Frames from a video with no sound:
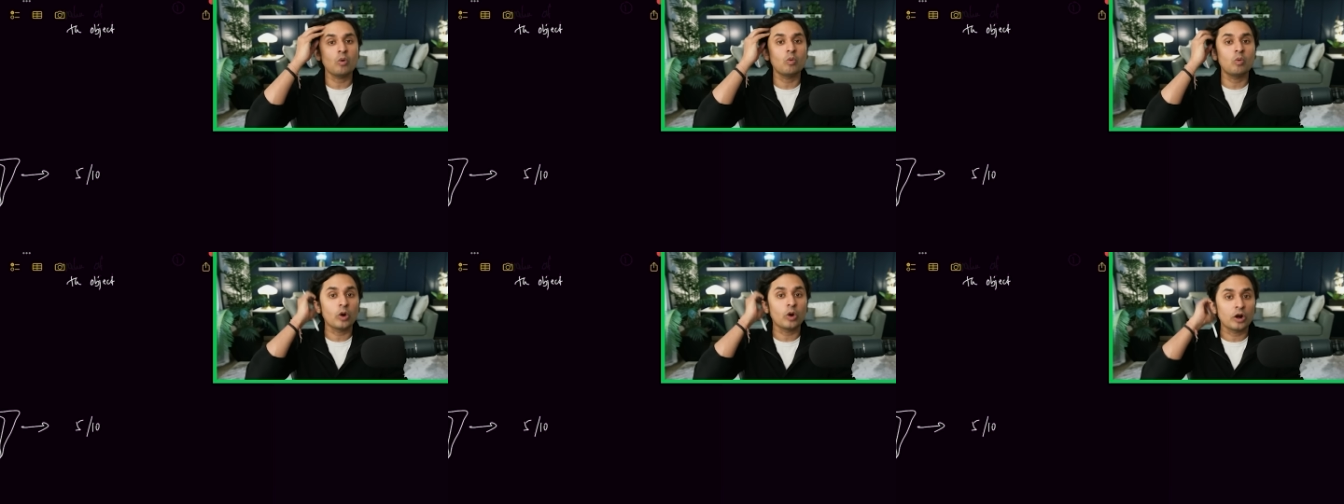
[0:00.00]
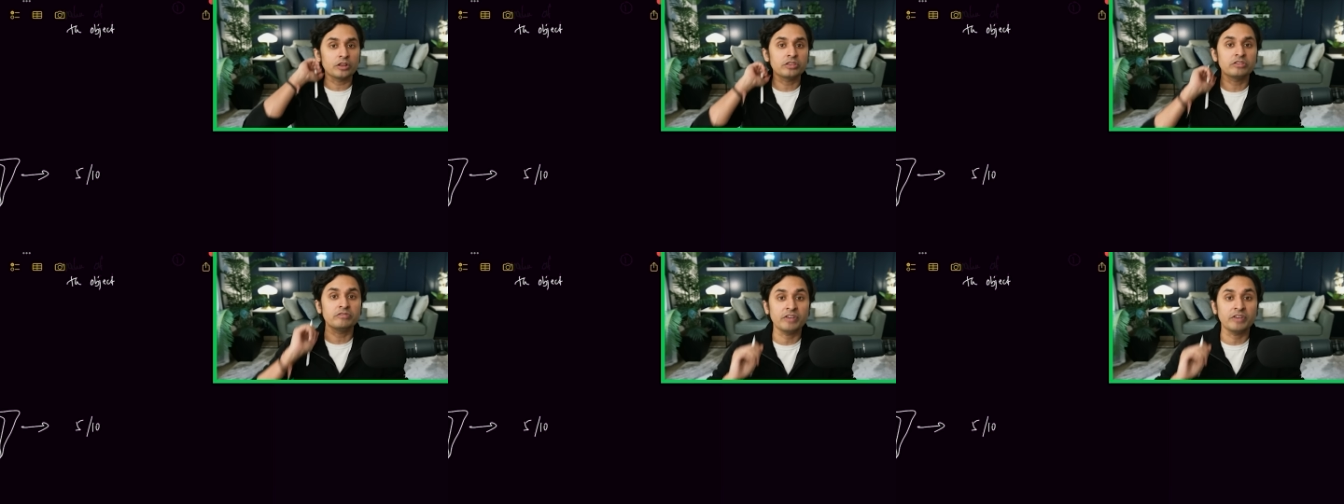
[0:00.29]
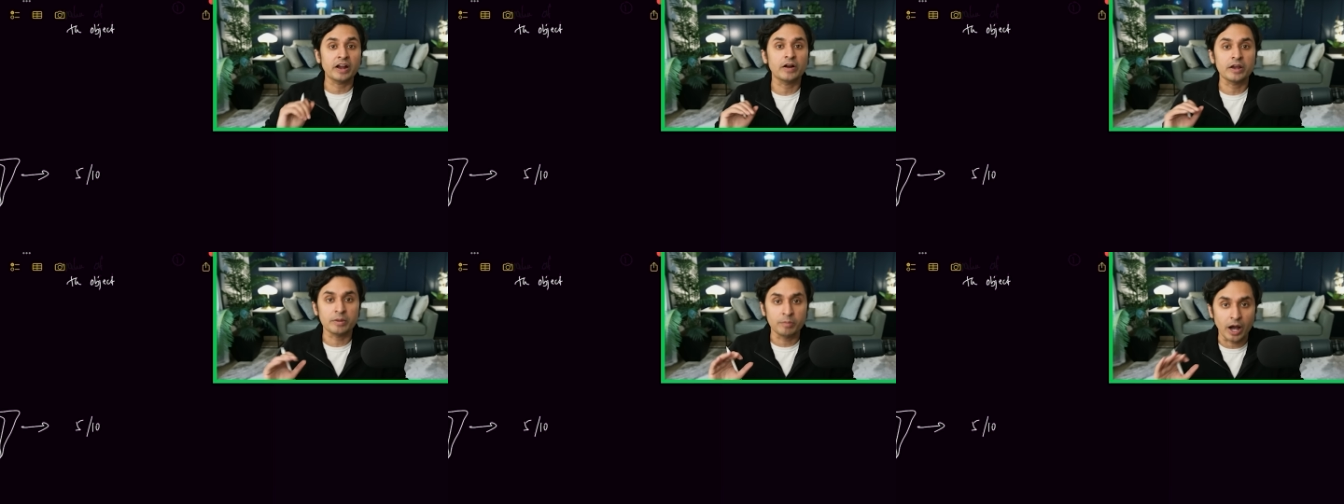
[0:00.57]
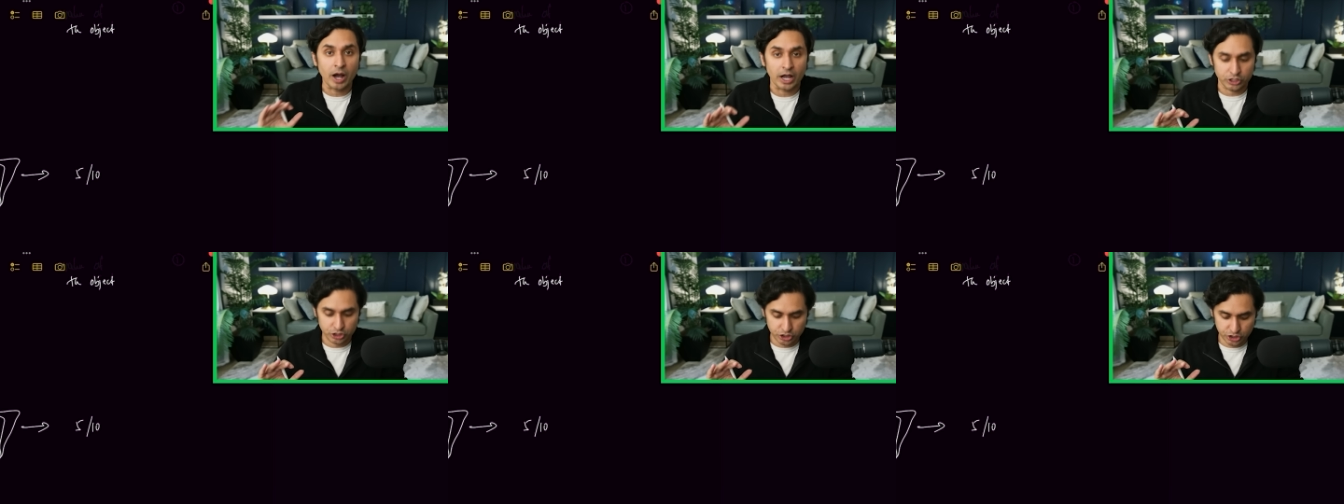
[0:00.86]
worth very
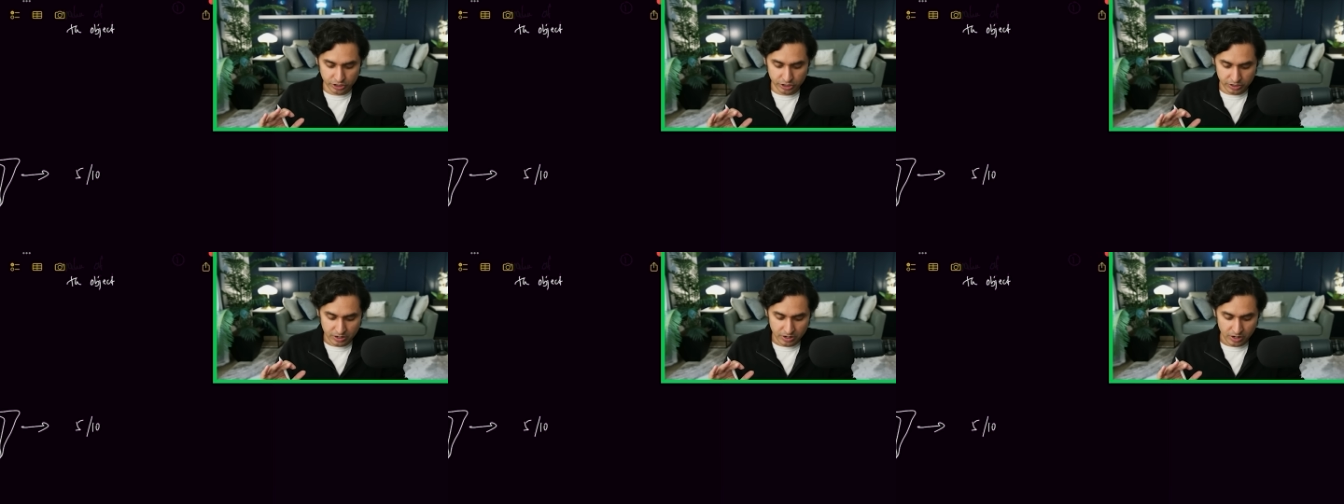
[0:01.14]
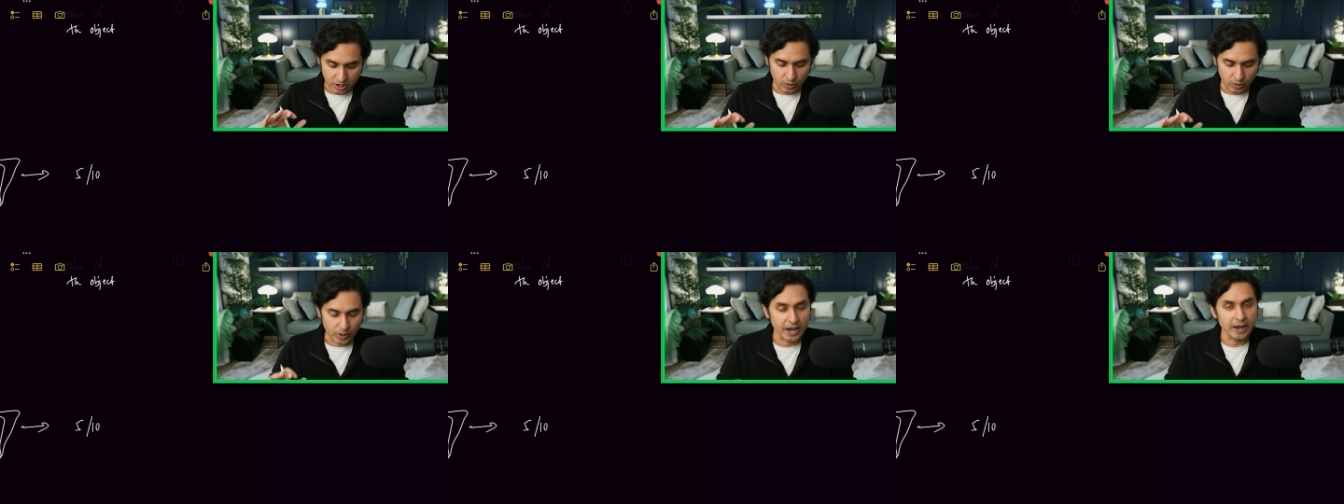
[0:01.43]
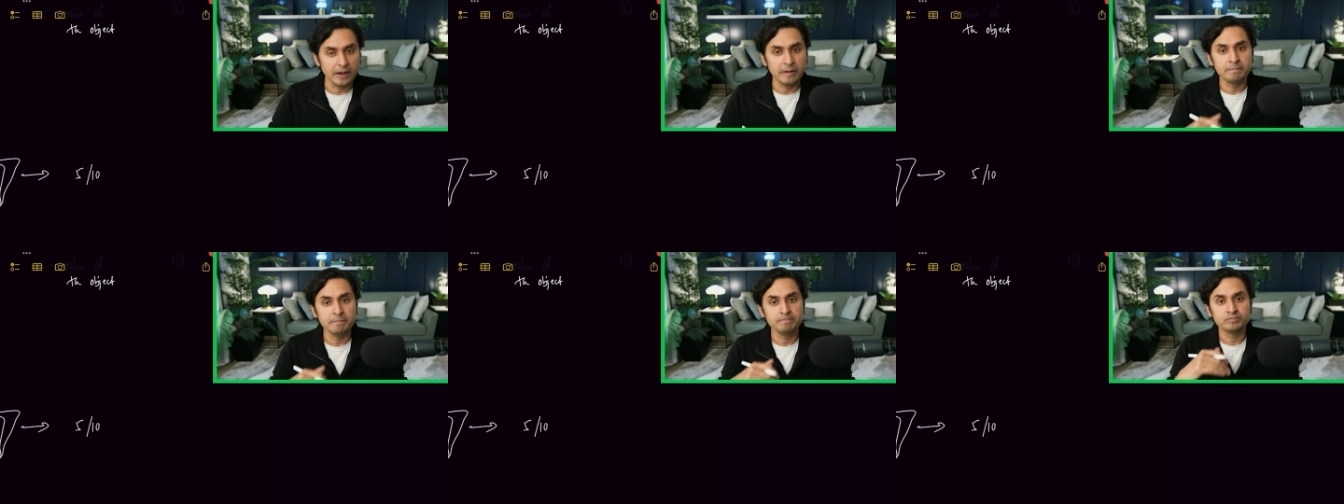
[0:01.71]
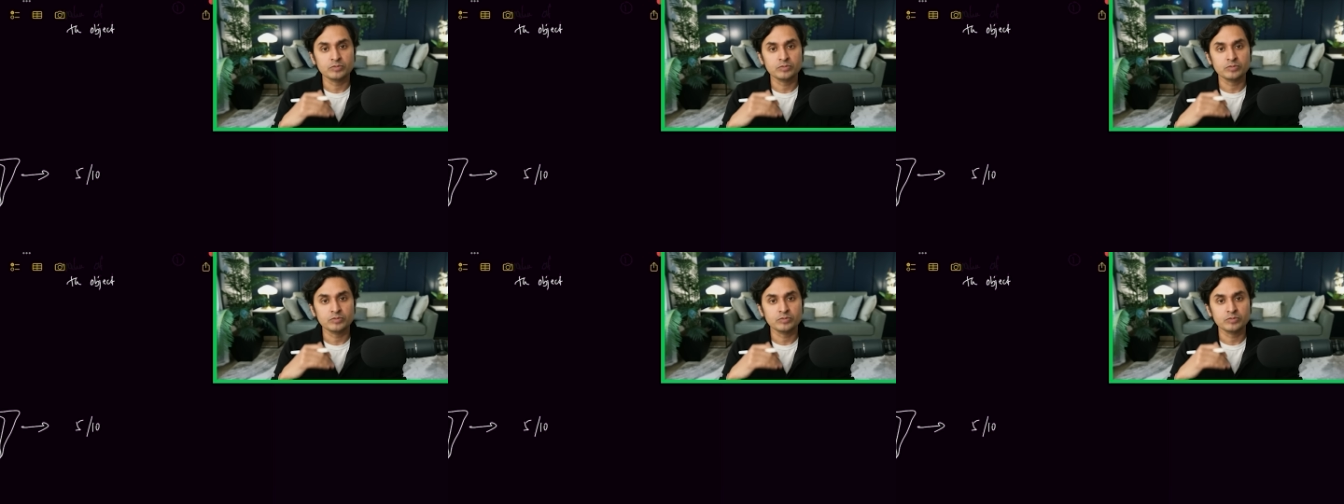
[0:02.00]
much. Okay?